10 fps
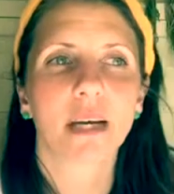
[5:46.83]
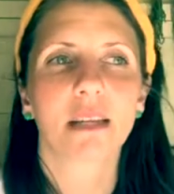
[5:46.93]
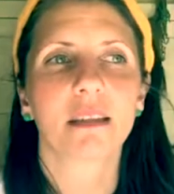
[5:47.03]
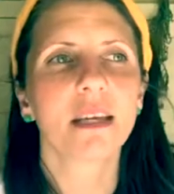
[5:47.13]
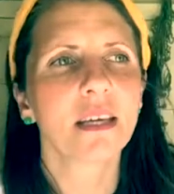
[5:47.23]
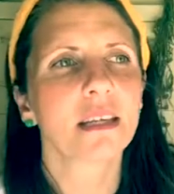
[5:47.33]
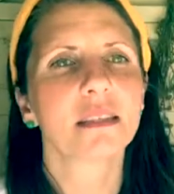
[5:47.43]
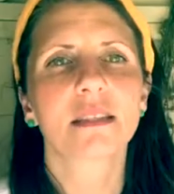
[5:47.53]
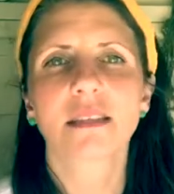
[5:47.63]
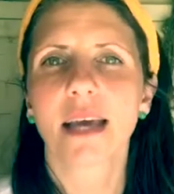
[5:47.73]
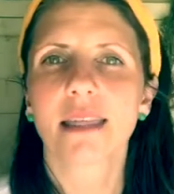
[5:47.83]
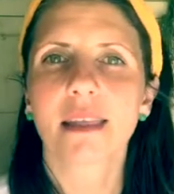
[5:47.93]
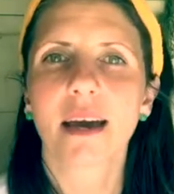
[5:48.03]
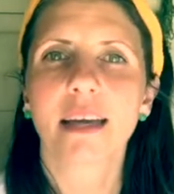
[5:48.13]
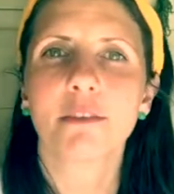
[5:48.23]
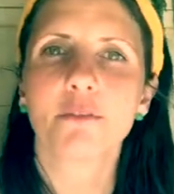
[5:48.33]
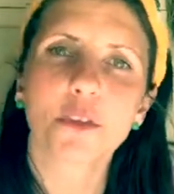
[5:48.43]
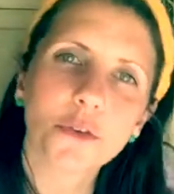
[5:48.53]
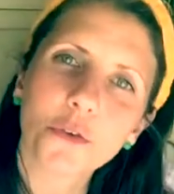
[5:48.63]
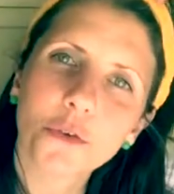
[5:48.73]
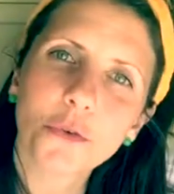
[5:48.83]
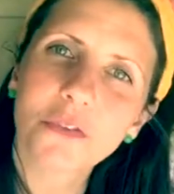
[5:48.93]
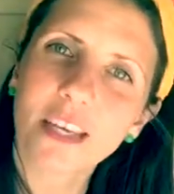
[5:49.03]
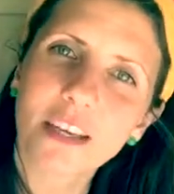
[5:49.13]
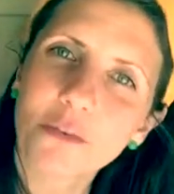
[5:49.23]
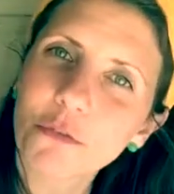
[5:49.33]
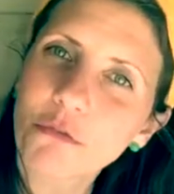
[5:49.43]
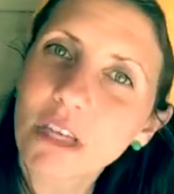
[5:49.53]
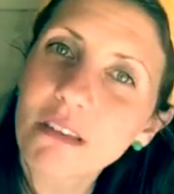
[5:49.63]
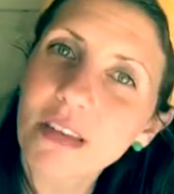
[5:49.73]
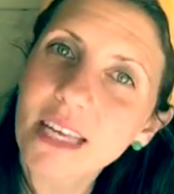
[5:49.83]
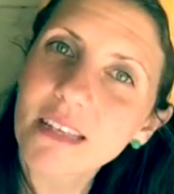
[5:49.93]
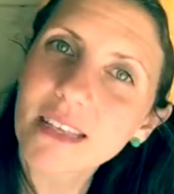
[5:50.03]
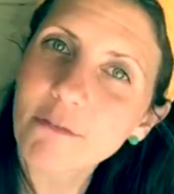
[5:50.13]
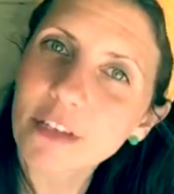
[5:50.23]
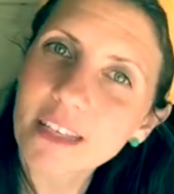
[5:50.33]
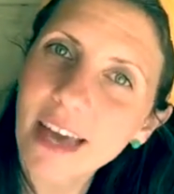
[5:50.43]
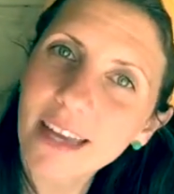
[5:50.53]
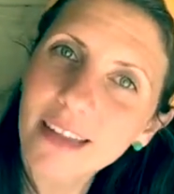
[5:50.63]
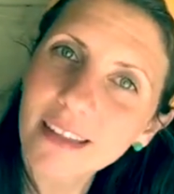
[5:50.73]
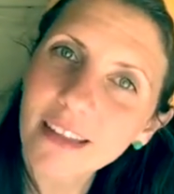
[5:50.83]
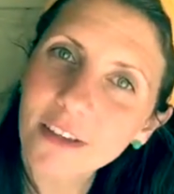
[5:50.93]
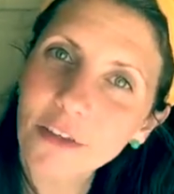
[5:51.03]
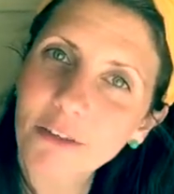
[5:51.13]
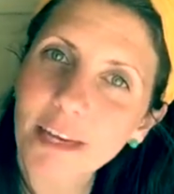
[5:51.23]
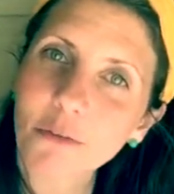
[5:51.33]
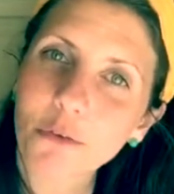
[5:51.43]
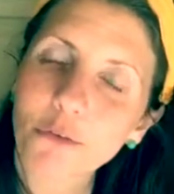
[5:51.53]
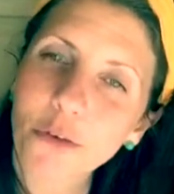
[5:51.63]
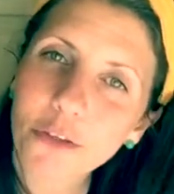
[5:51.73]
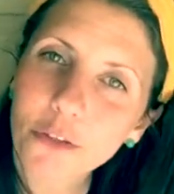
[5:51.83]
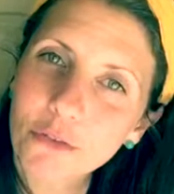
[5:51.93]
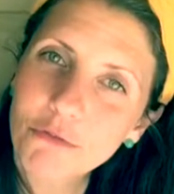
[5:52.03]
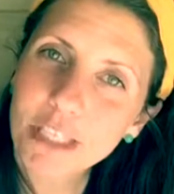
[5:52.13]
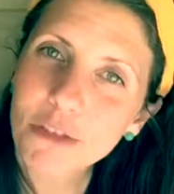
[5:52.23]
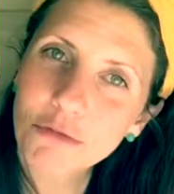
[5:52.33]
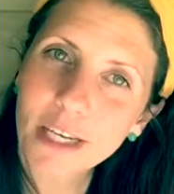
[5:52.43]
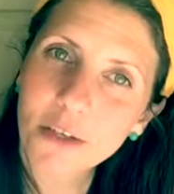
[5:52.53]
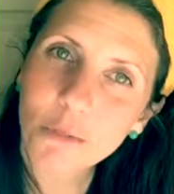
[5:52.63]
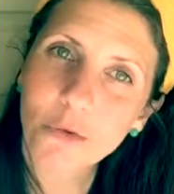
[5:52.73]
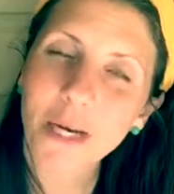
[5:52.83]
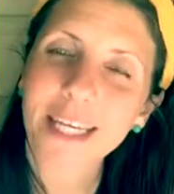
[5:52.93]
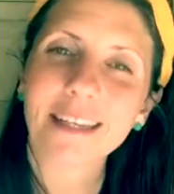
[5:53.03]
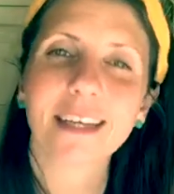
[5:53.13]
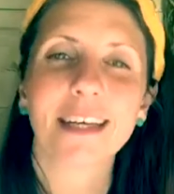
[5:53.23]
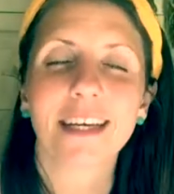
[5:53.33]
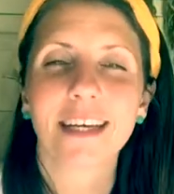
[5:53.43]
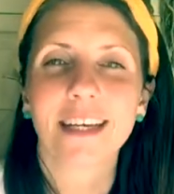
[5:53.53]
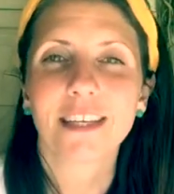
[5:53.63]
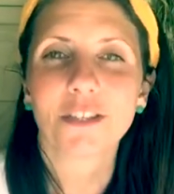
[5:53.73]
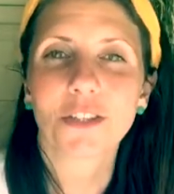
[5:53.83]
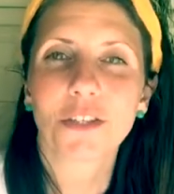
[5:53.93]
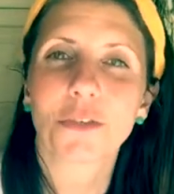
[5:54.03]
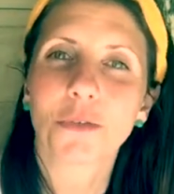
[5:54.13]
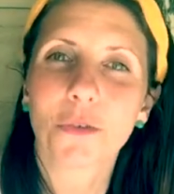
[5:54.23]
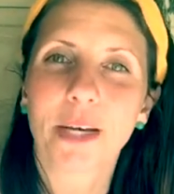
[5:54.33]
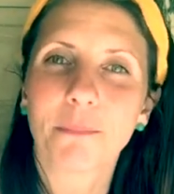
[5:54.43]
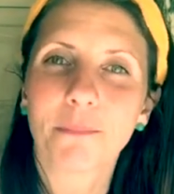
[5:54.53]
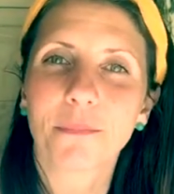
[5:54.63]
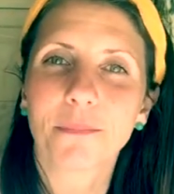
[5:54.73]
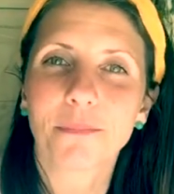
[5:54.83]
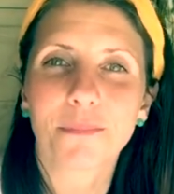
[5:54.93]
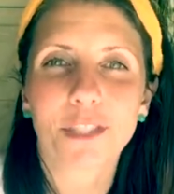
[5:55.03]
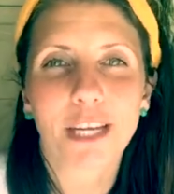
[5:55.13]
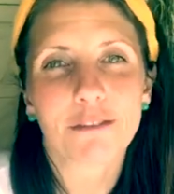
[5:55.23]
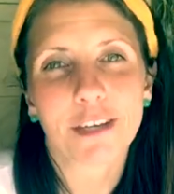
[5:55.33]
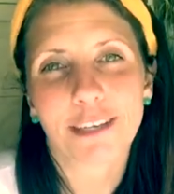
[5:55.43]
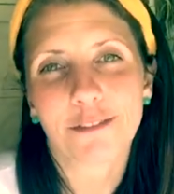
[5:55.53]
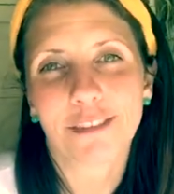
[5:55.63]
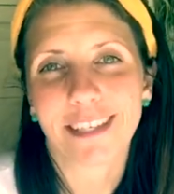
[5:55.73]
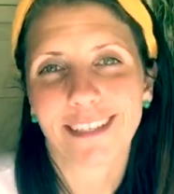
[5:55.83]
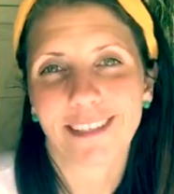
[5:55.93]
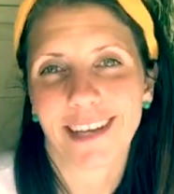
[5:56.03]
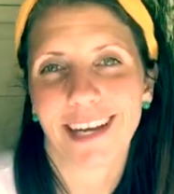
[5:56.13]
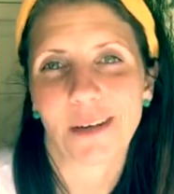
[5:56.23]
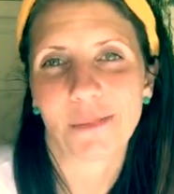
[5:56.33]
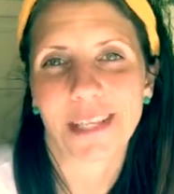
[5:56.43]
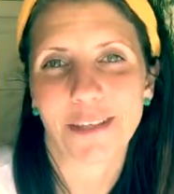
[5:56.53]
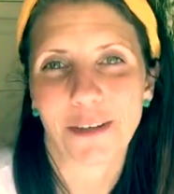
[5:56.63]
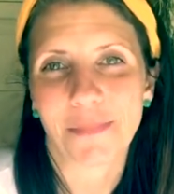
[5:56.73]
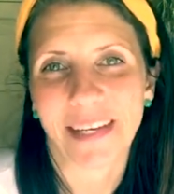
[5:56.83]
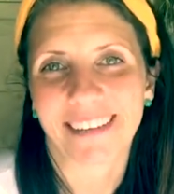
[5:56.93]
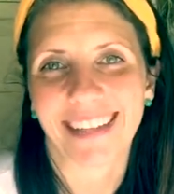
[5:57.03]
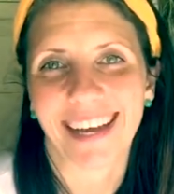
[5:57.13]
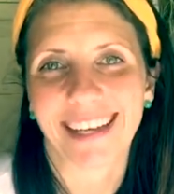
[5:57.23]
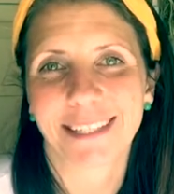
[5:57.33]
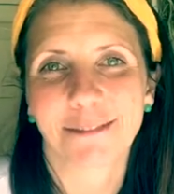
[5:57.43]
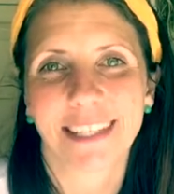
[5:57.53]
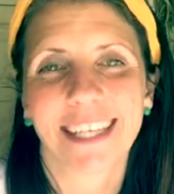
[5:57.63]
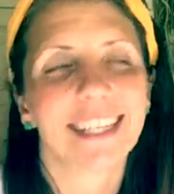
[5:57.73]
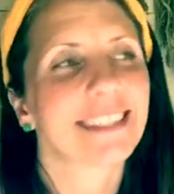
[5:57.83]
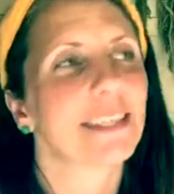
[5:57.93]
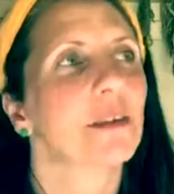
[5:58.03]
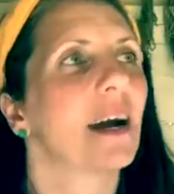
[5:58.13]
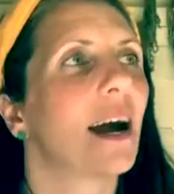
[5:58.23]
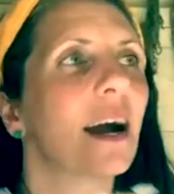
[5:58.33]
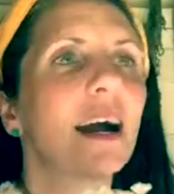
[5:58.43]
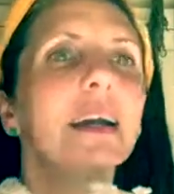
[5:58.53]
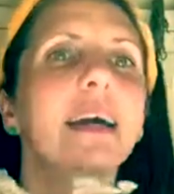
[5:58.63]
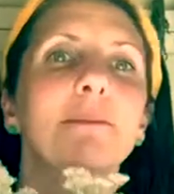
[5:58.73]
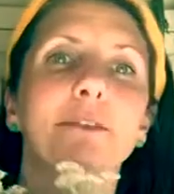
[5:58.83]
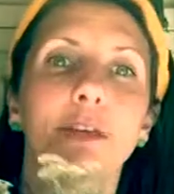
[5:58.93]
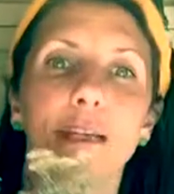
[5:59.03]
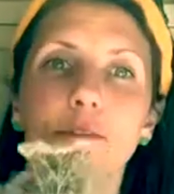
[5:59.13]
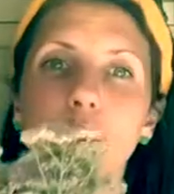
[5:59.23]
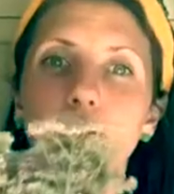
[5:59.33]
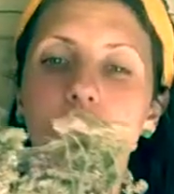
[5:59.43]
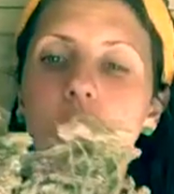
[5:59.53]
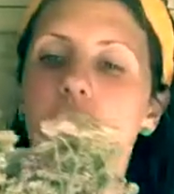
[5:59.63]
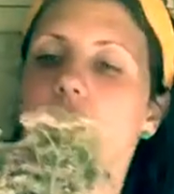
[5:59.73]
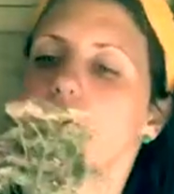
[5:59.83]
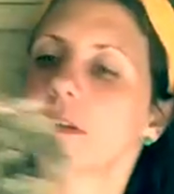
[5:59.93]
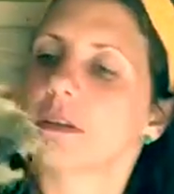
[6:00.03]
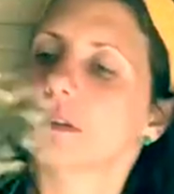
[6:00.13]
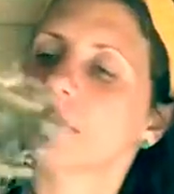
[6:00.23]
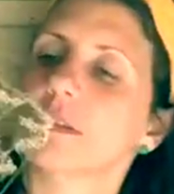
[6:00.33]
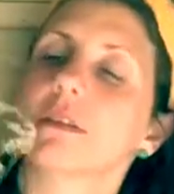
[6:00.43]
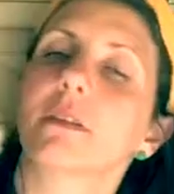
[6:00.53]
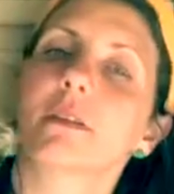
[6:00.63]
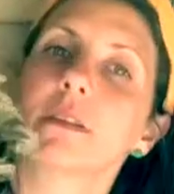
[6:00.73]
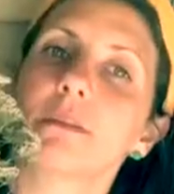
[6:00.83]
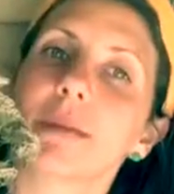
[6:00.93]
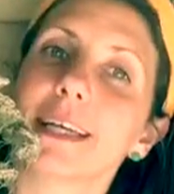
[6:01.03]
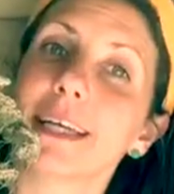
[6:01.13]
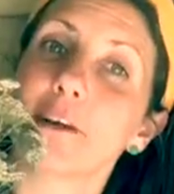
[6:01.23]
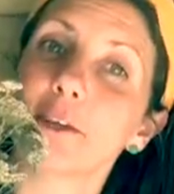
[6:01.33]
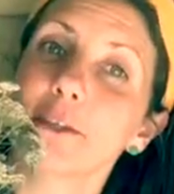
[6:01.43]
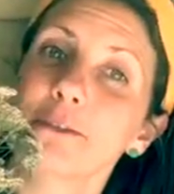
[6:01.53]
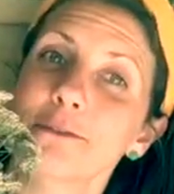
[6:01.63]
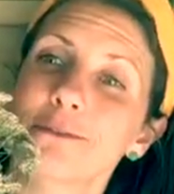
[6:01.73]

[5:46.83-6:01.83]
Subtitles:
I think it's said that if you think of 3 things every day that you're grateful for, you can retrain your brain to generally feel a lot happier about life. So I am grateful for my Yarrow,